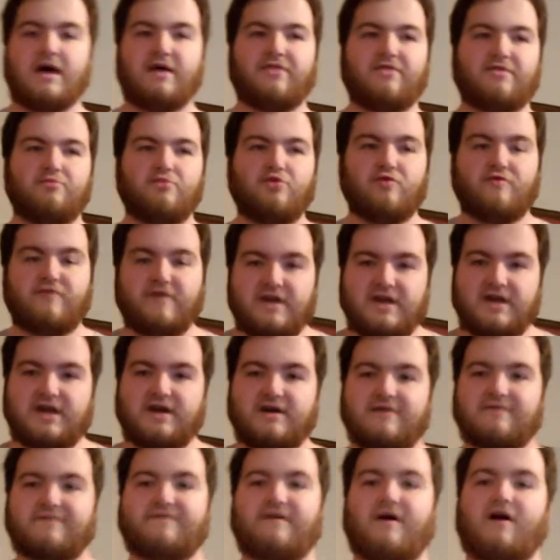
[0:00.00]
The
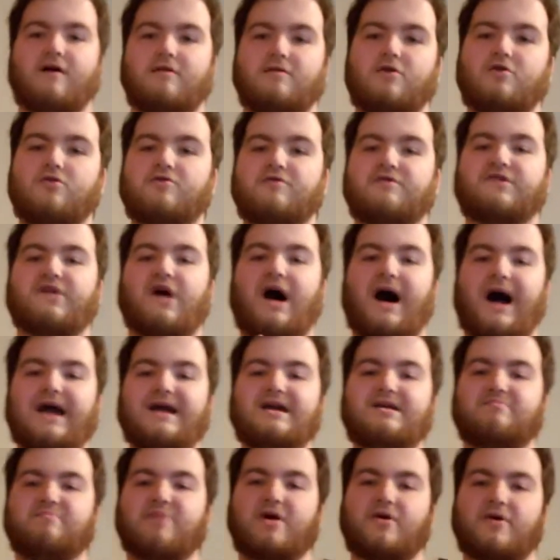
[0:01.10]
movie follows
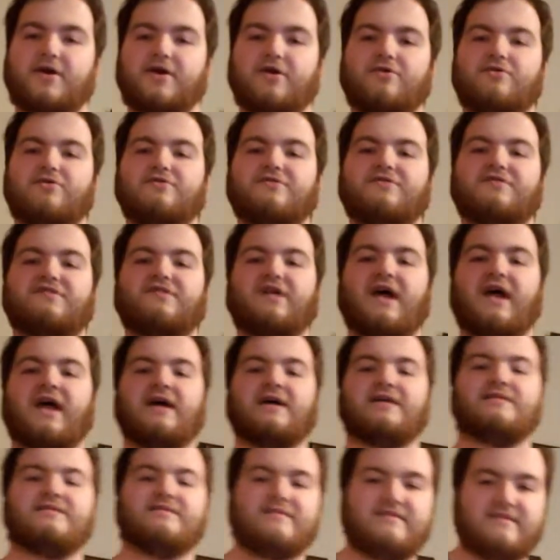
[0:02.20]
Ike Barinholtz
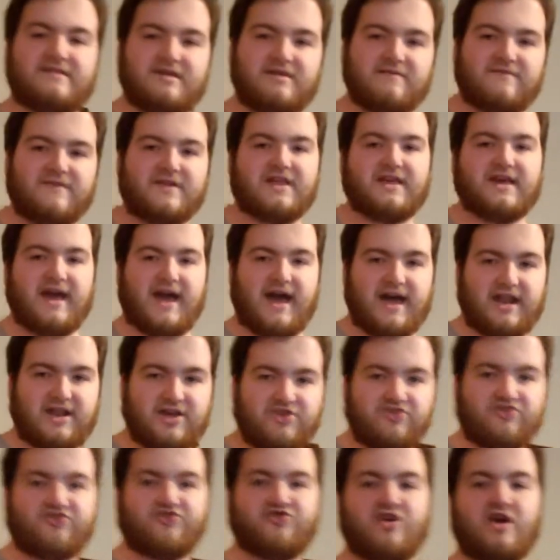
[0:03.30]
and Tiffany
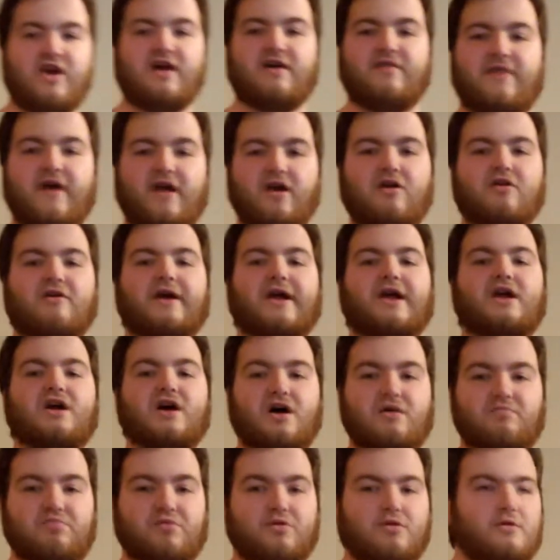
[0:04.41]
Haddish. They are a
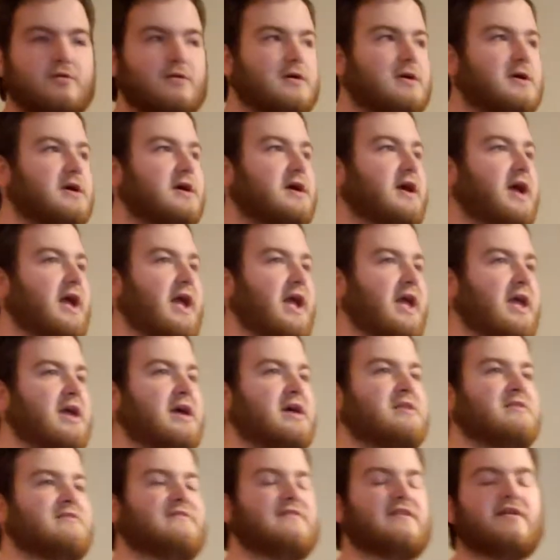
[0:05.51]
couple,
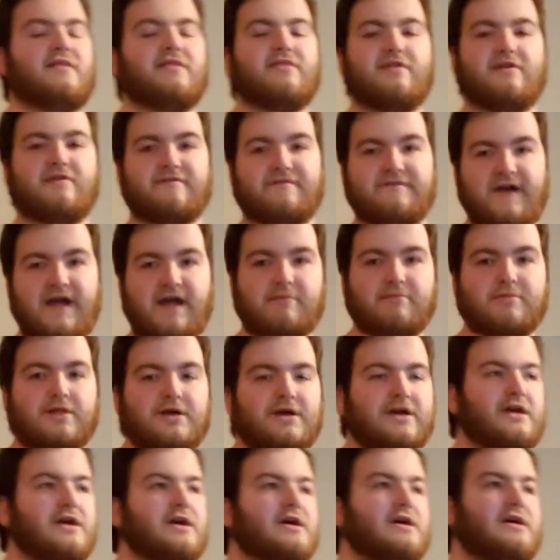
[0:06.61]
and their
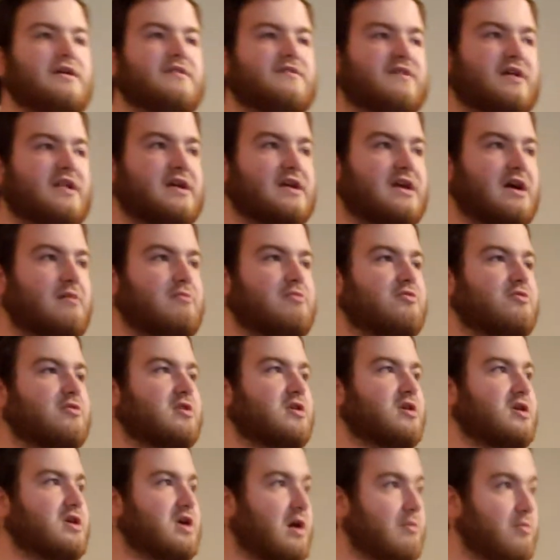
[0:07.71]
family is gonna
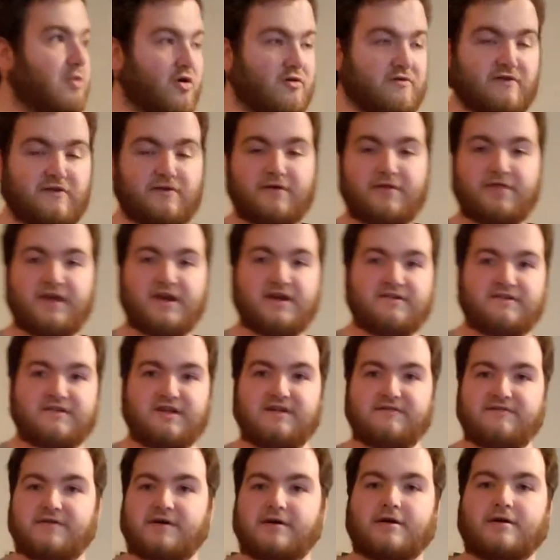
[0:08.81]
come over for
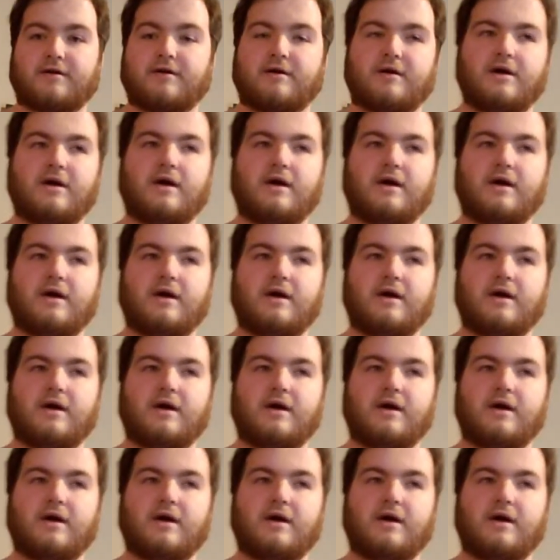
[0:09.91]
Thanksgiving.